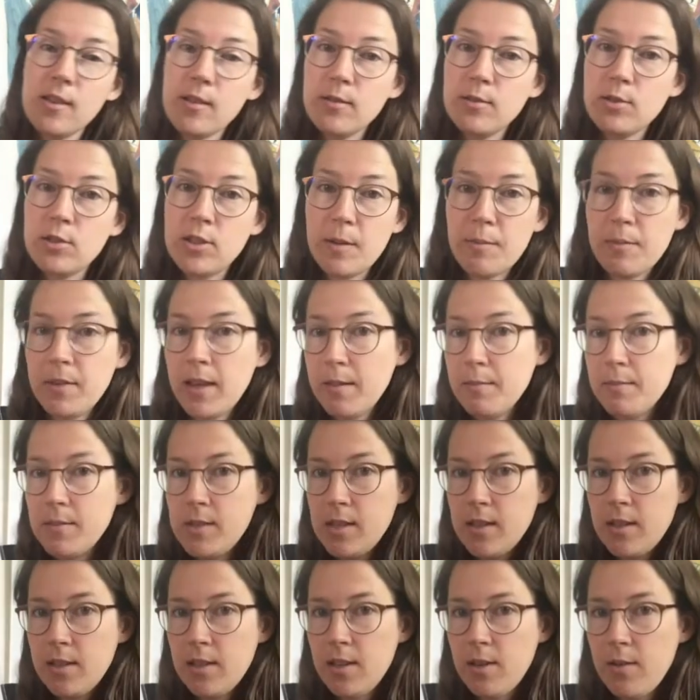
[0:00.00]
ship them
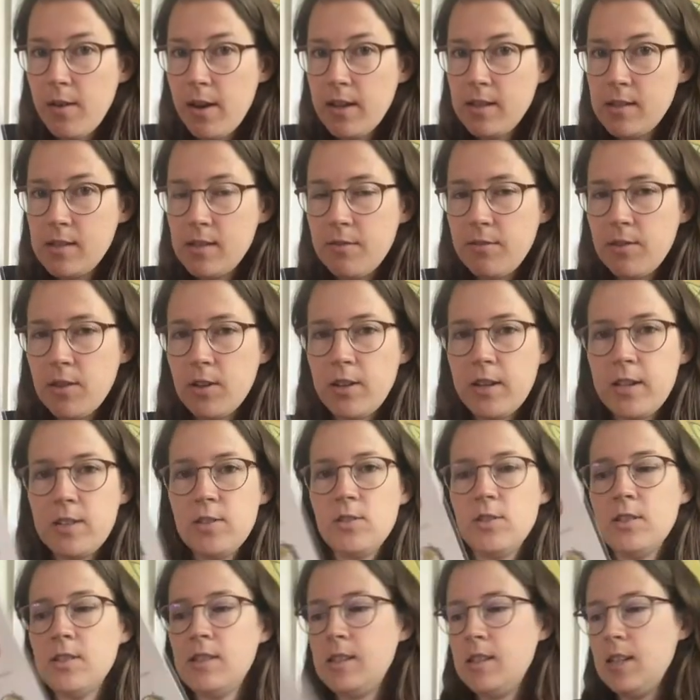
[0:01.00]
to the US if you're
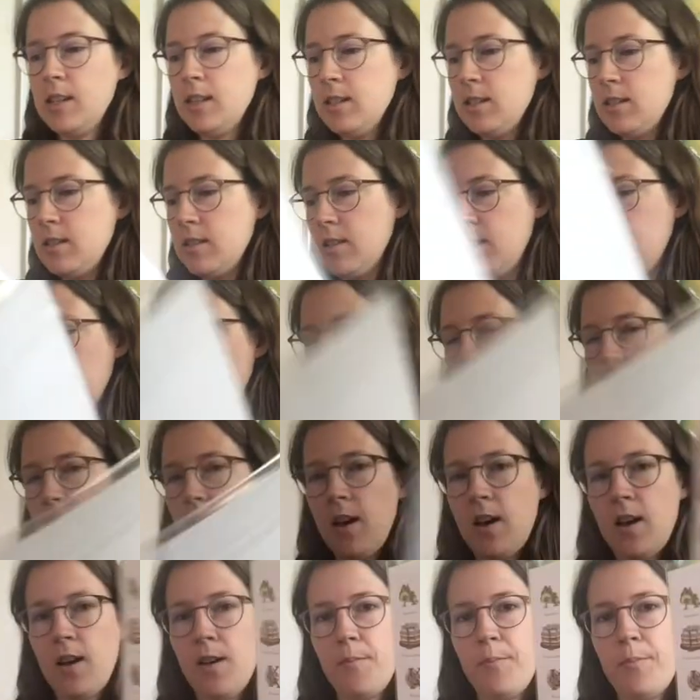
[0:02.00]
interested.
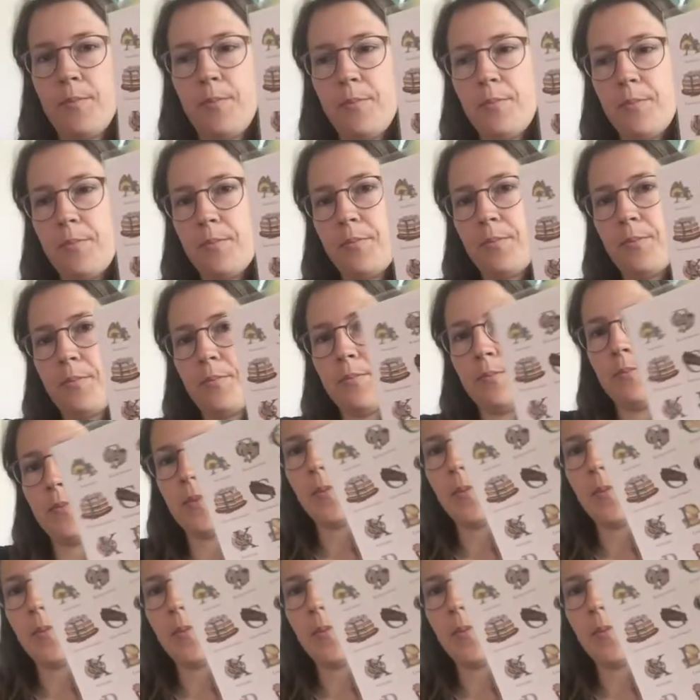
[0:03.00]
The